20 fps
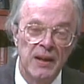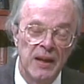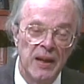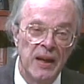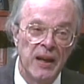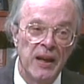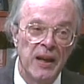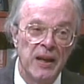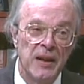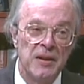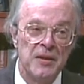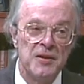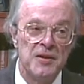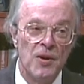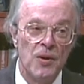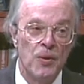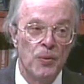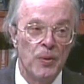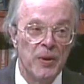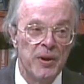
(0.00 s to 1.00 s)
And
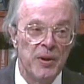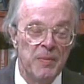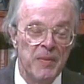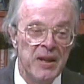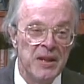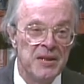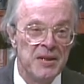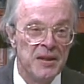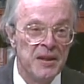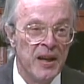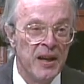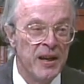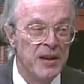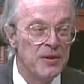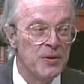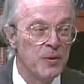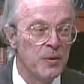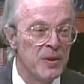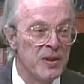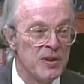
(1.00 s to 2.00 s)
so with me today
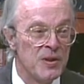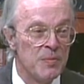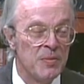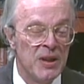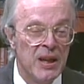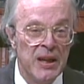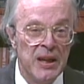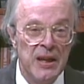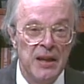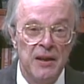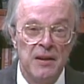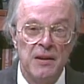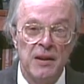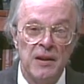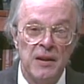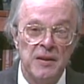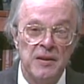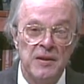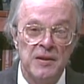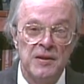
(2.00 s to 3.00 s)
to explain
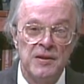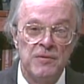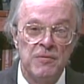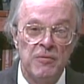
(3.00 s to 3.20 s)
this